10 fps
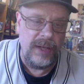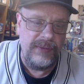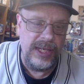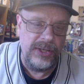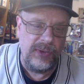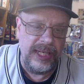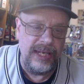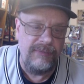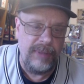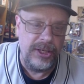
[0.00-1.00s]
of these
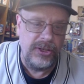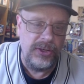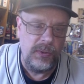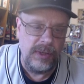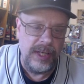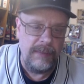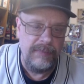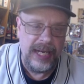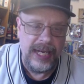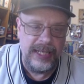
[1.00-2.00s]
relief pitchers will come
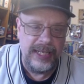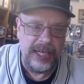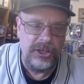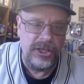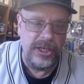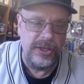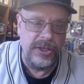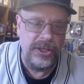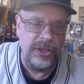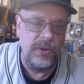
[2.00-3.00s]
back next year
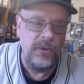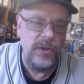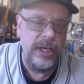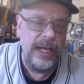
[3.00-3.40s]
too.